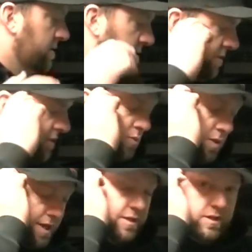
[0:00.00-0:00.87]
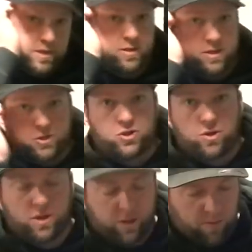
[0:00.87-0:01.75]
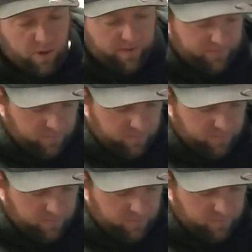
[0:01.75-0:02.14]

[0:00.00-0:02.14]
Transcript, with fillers: So this way it shouldn't come off